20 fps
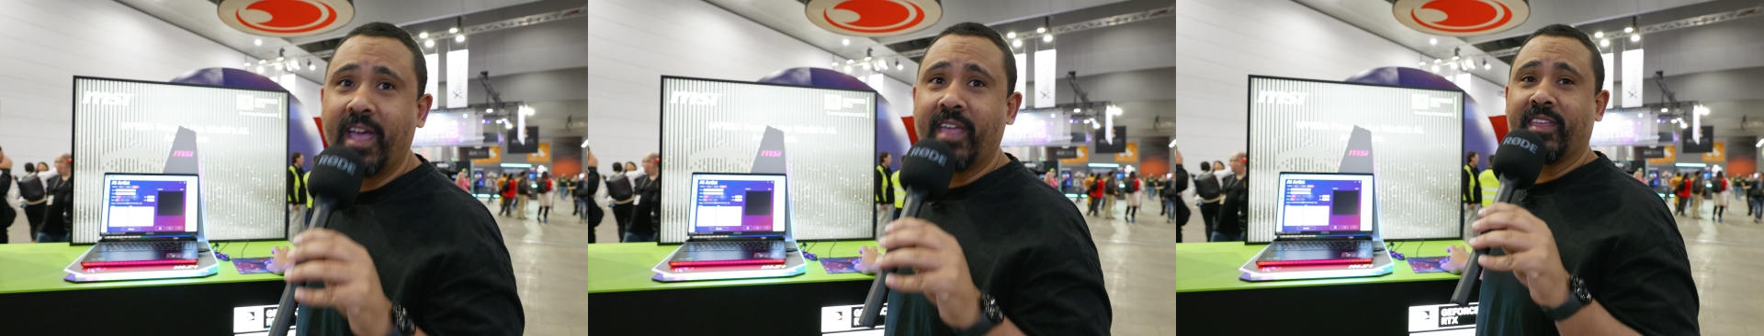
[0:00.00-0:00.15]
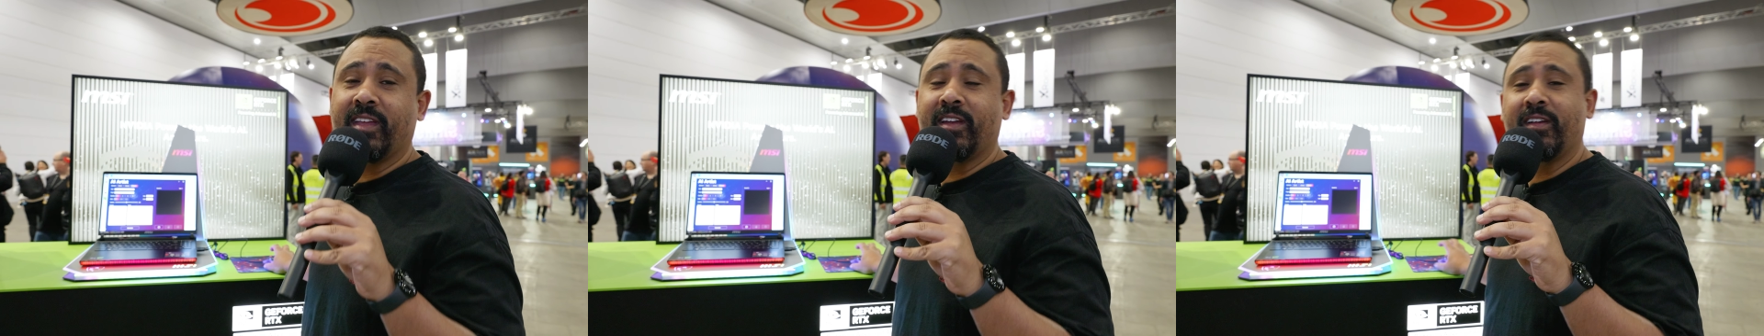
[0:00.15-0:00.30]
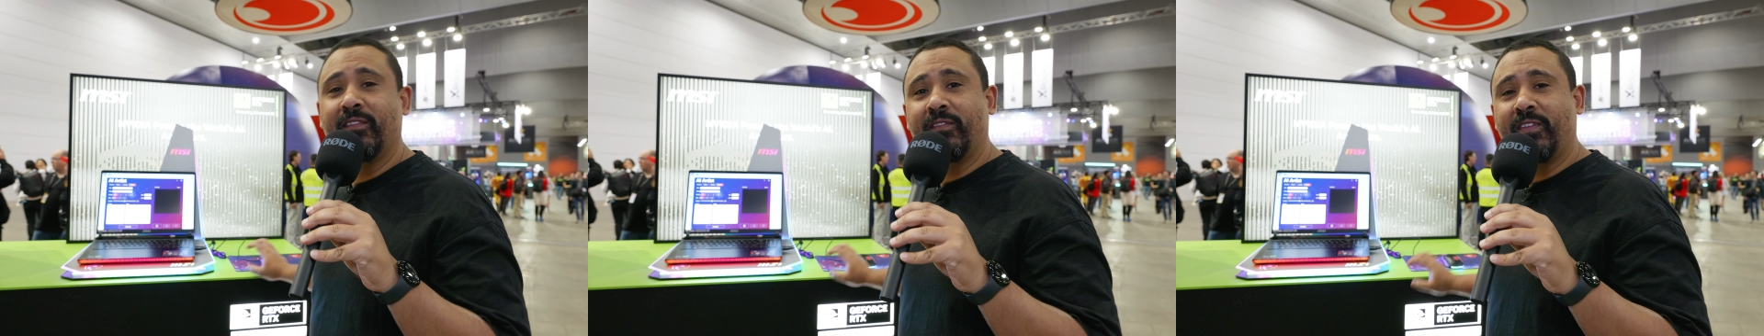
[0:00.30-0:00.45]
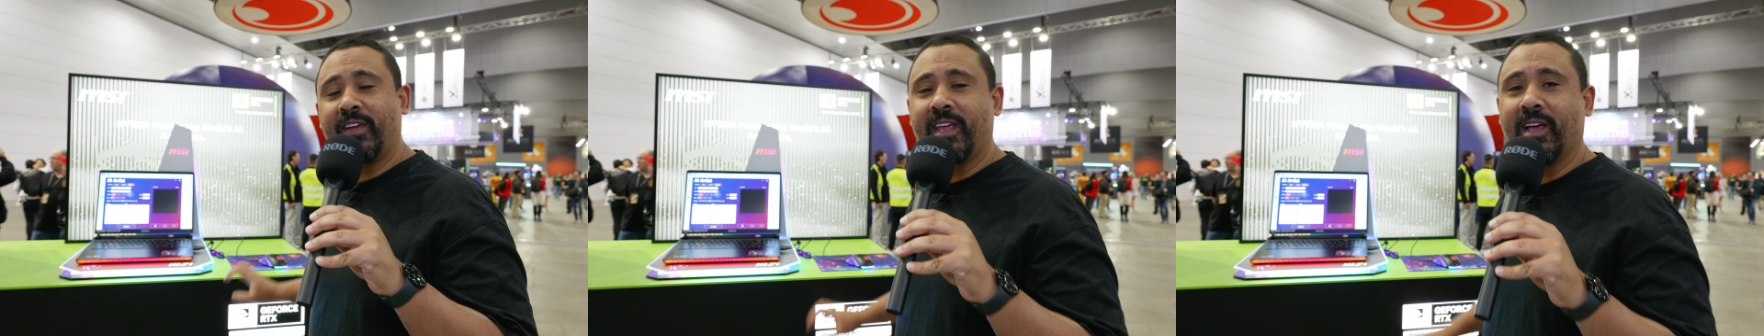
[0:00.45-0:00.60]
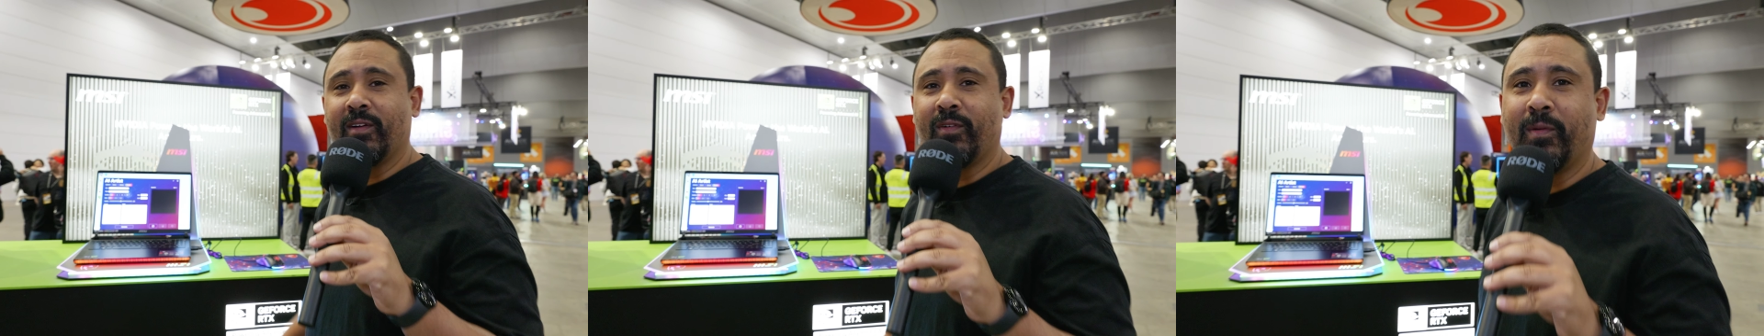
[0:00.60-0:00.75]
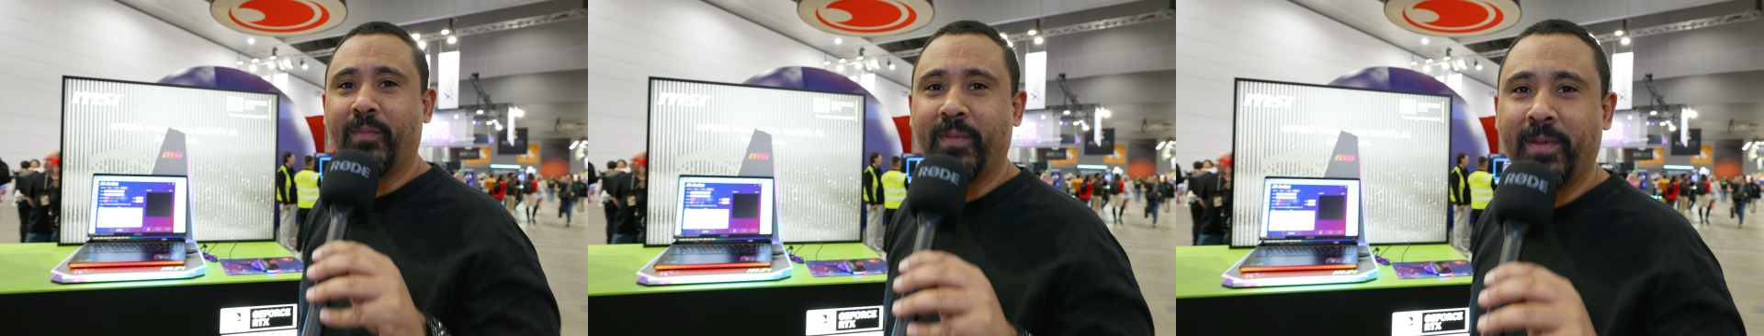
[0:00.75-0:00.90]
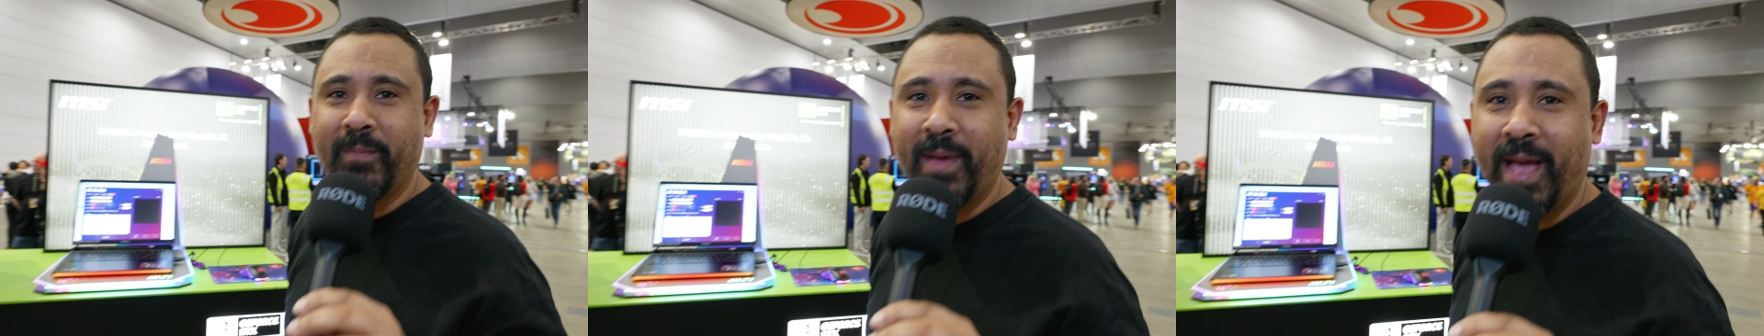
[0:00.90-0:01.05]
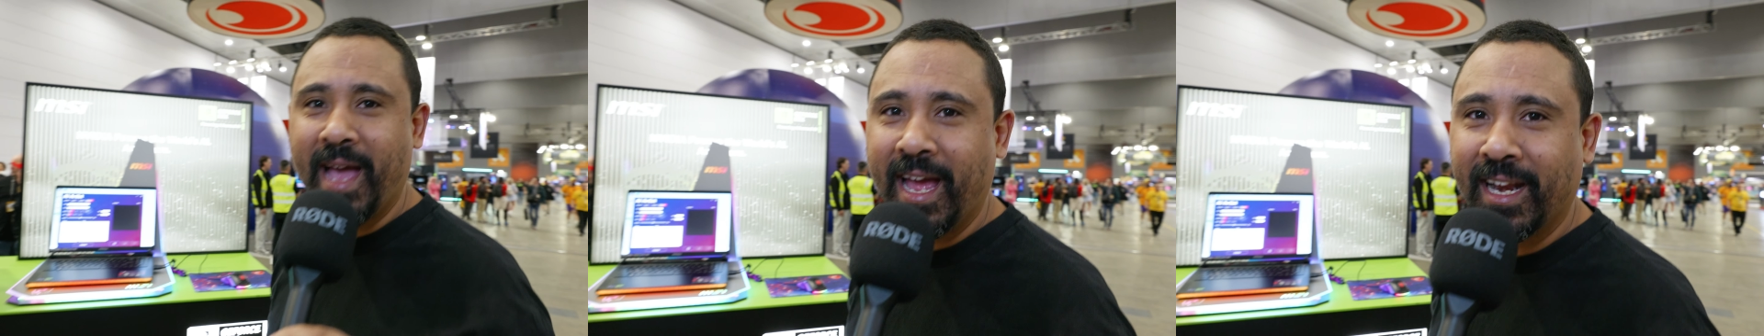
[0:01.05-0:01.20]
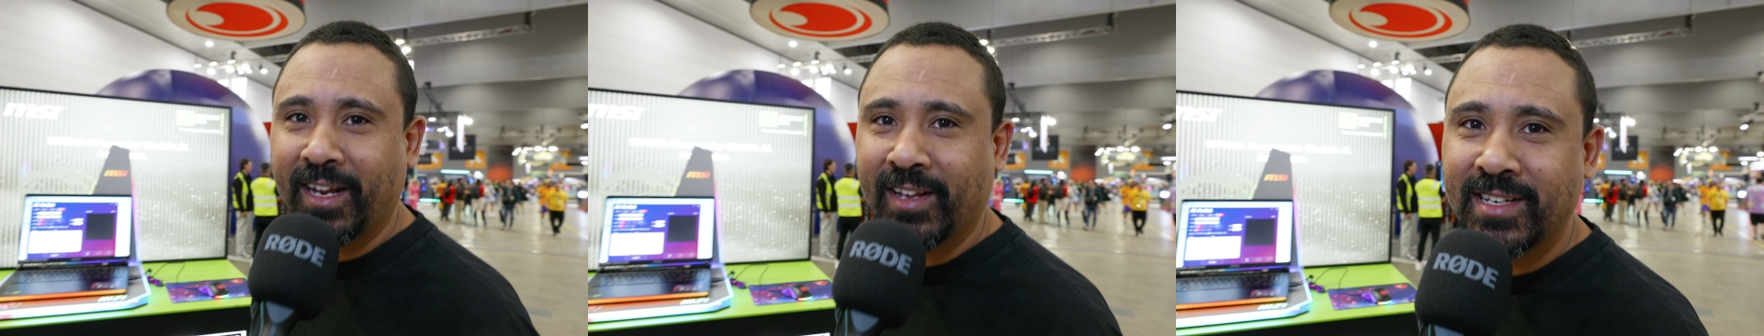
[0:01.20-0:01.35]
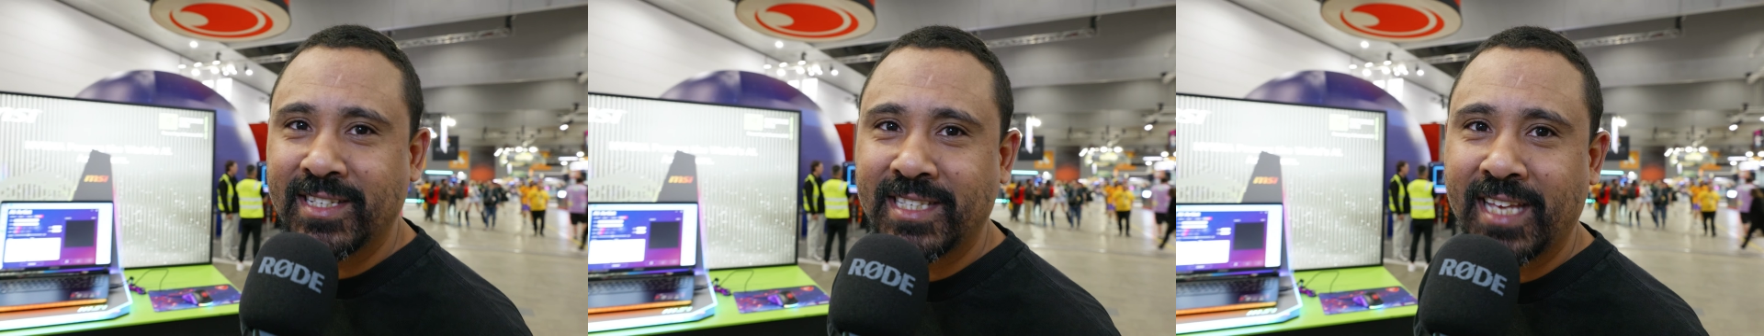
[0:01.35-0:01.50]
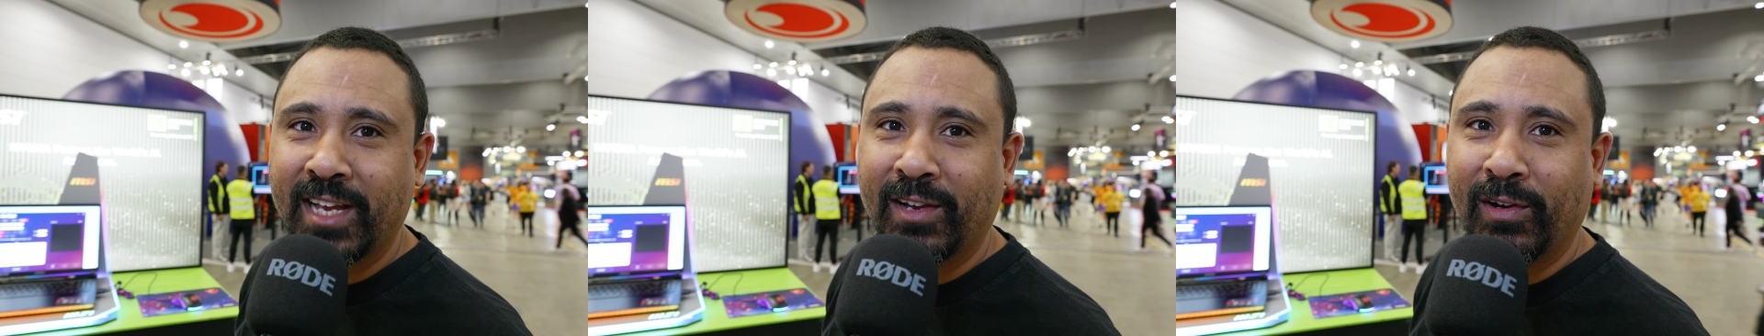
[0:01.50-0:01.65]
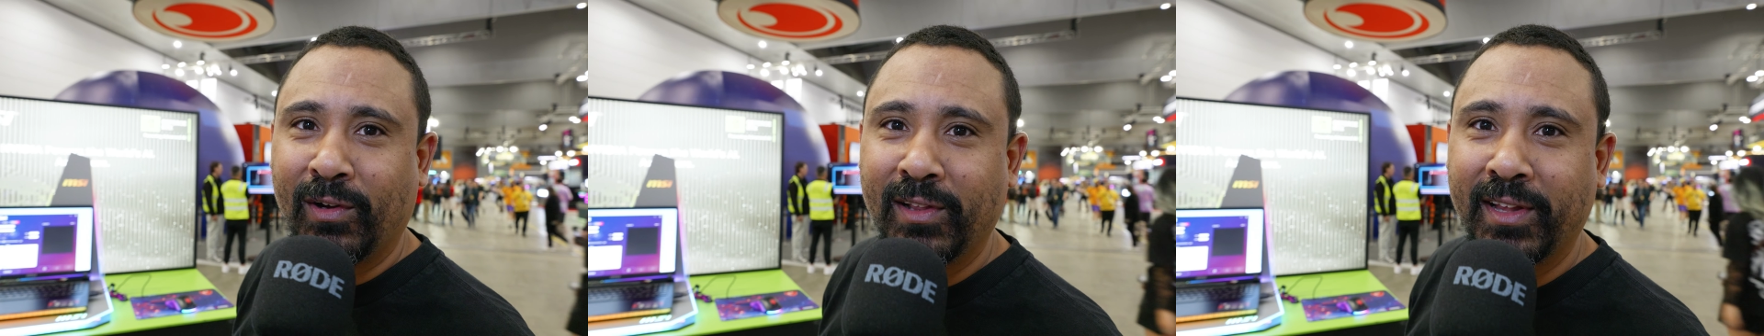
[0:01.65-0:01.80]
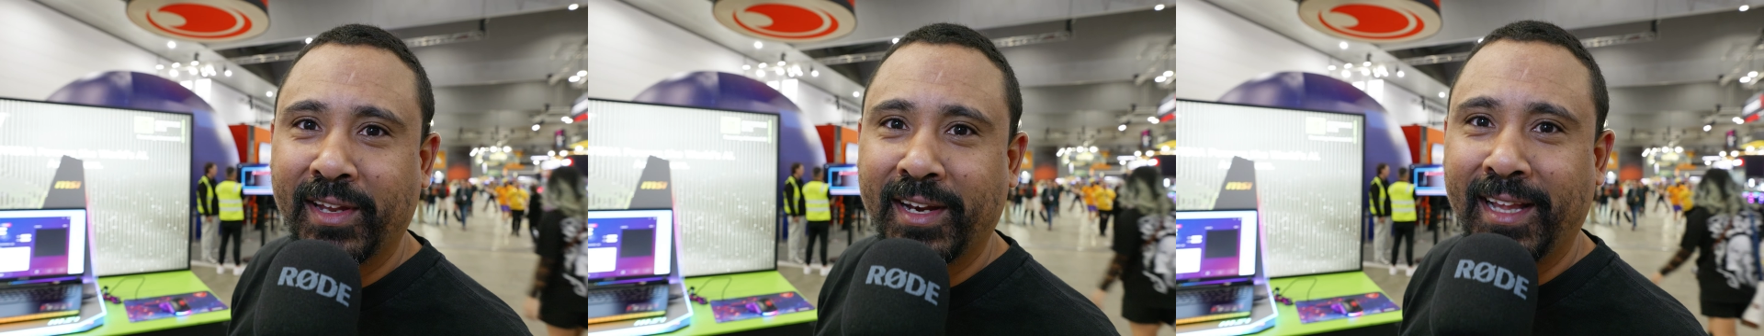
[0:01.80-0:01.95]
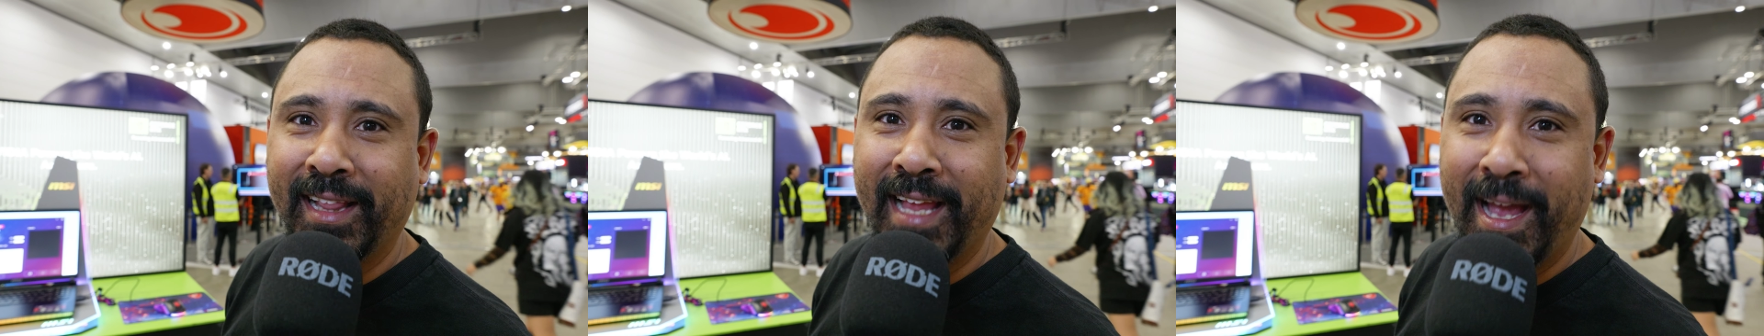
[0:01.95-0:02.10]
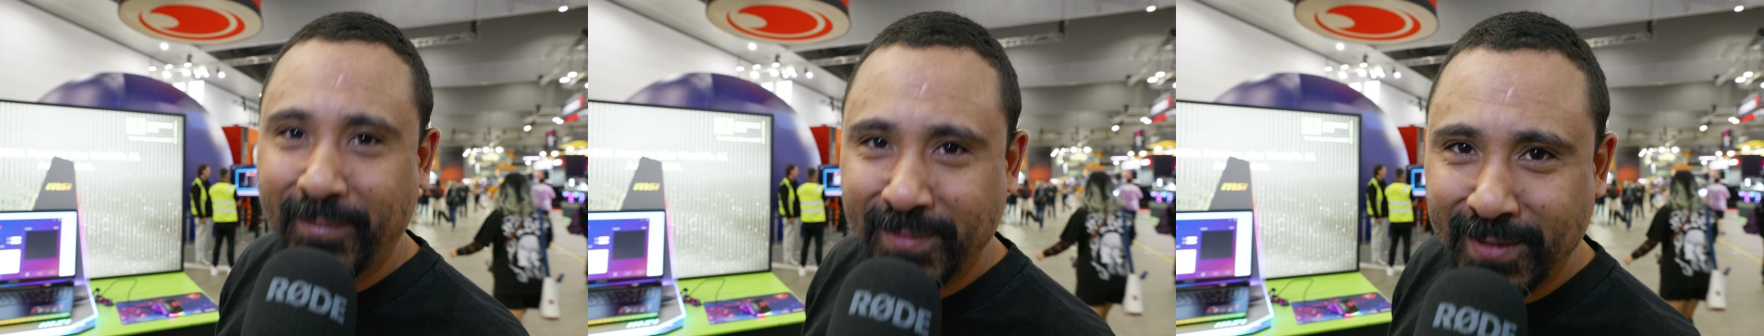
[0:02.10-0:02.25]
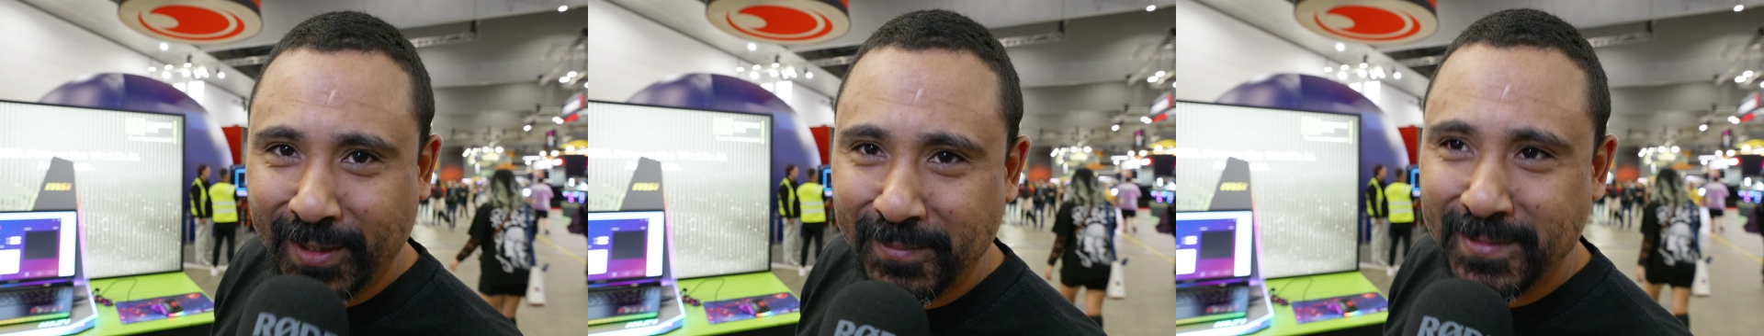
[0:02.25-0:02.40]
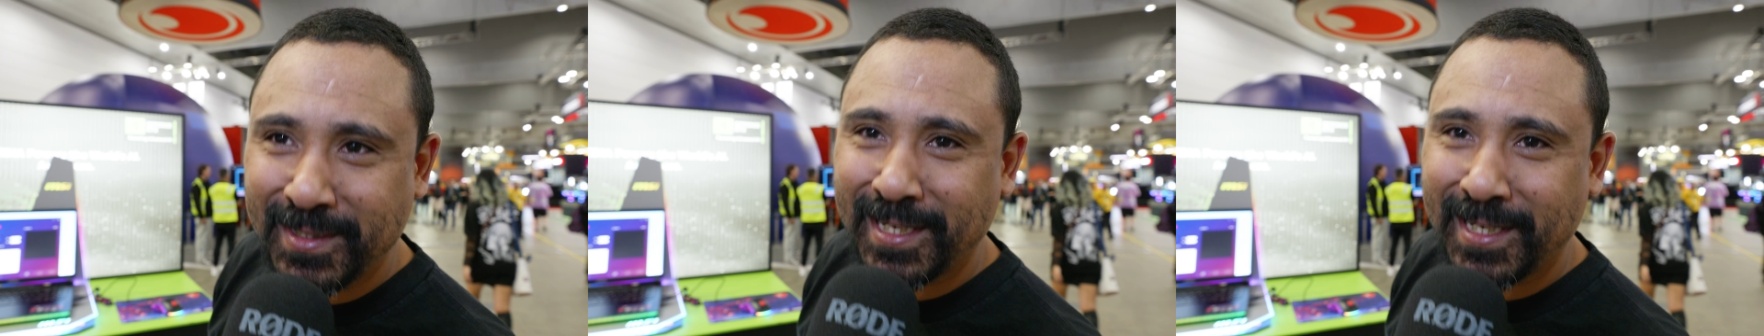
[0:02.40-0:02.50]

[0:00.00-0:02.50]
then NVIDIA will be mad because they call it a laptop